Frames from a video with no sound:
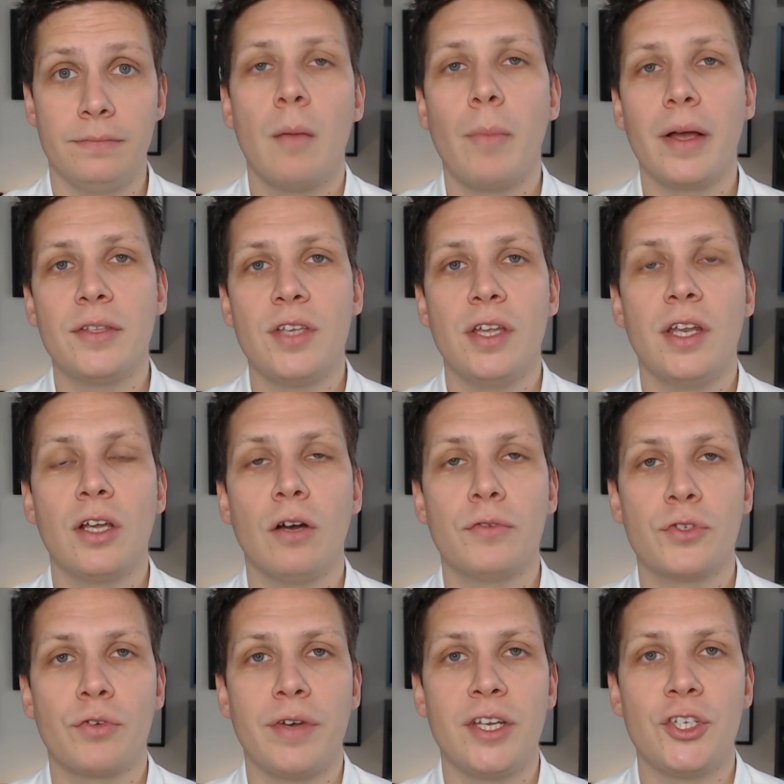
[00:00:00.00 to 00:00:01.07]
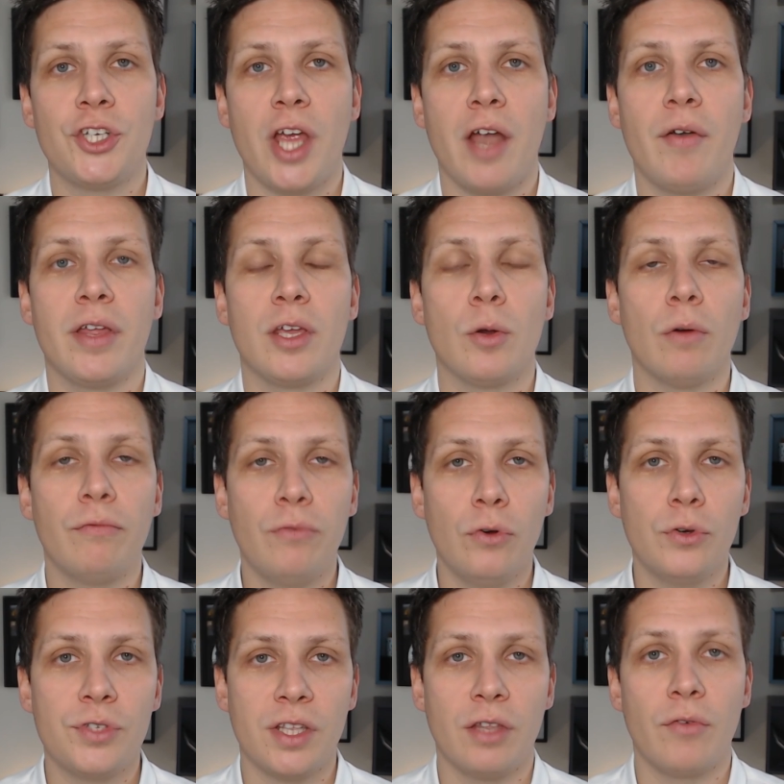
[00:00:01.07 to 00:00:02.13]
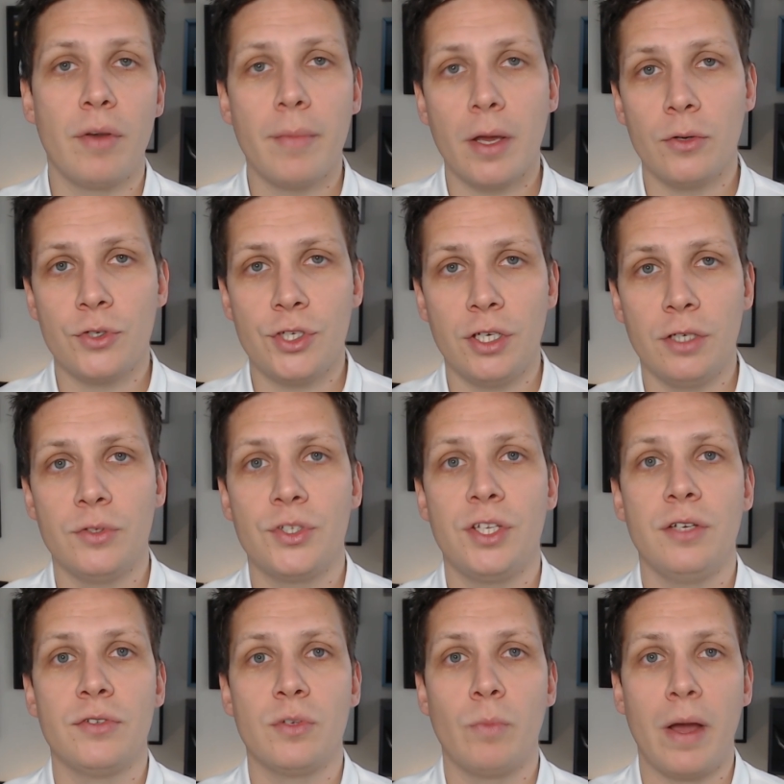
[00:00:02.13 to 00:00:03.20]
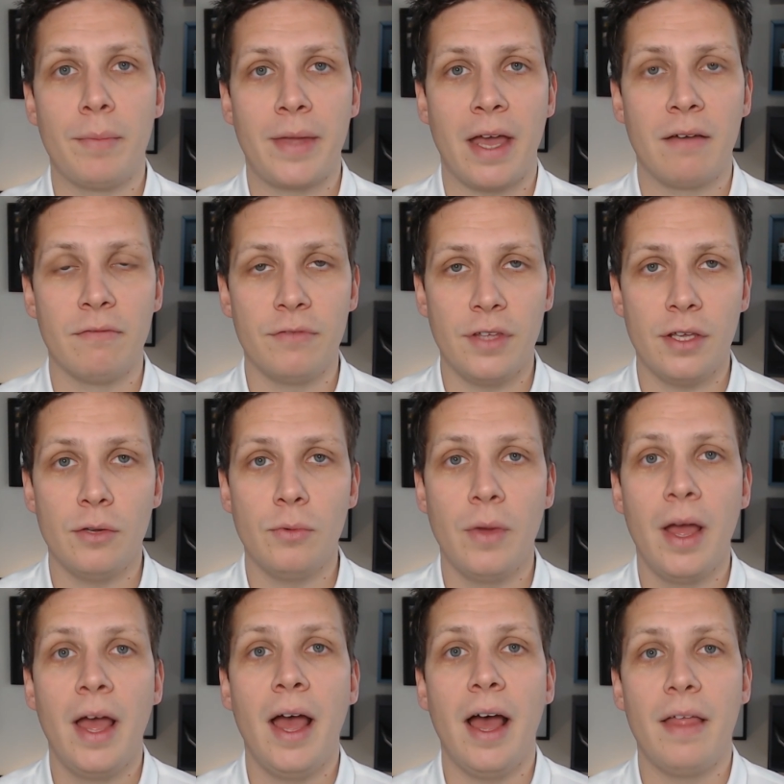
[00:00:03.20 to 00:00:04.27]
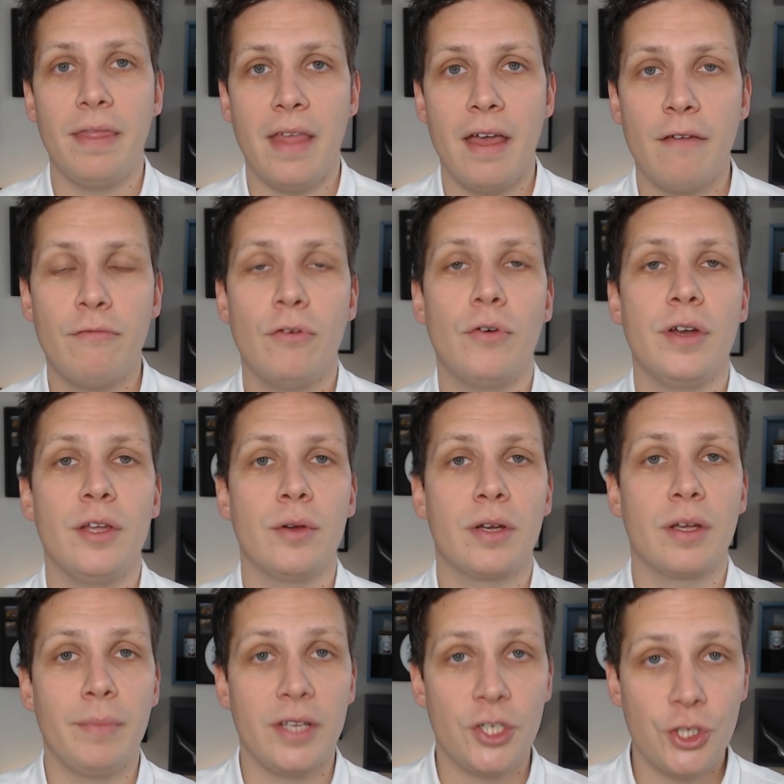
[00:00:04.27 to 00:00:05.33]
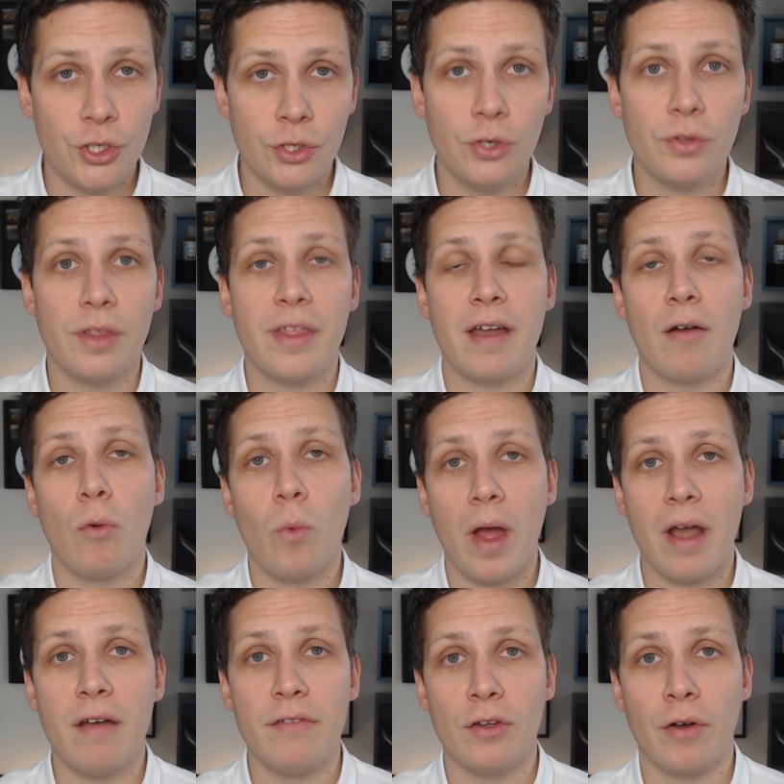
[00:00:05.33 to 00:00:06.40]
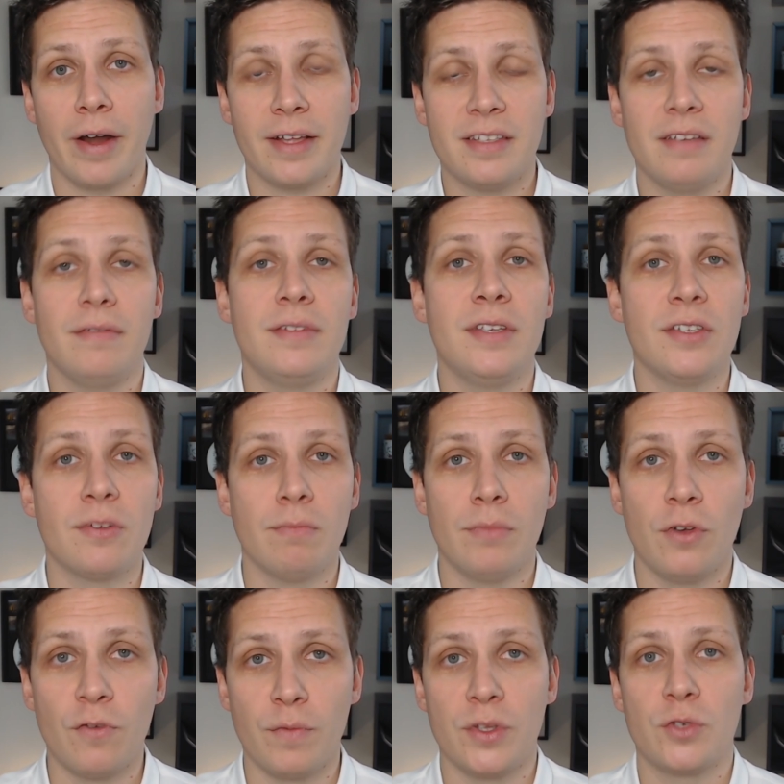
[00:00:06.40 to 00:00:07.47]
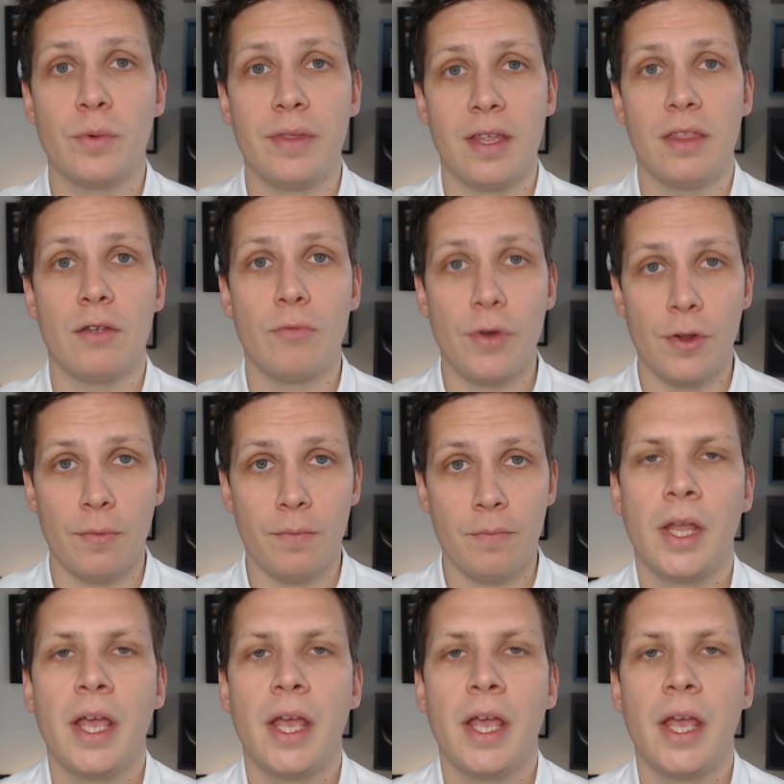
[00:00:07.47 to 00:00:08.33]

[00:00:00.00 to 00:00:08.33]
By turning off screen sharing, you are forcing the remote students to use the webcam view, and therefore you can be sure that they're aware of your activities and movements within the room.